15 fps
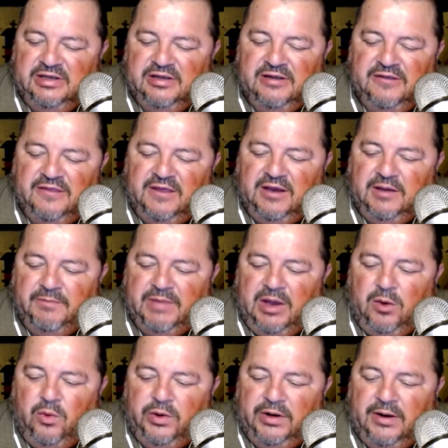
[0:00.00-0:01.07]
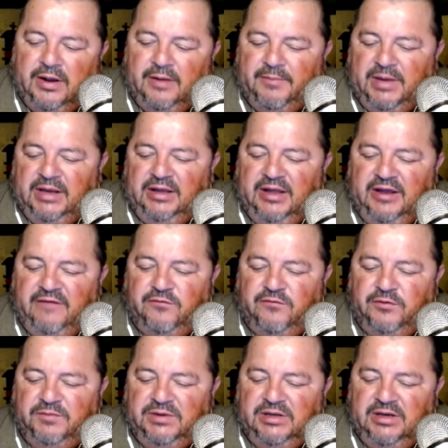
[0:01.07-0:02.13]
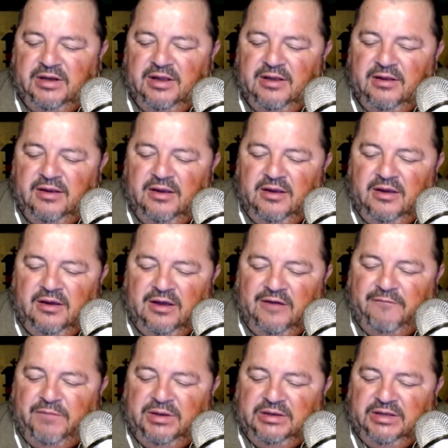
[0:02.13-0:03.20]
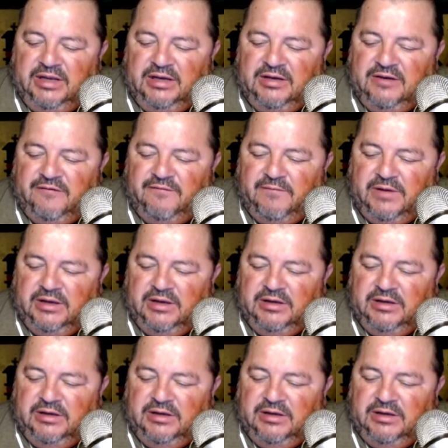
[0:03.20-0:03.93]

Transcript: think about what my life would have been like if my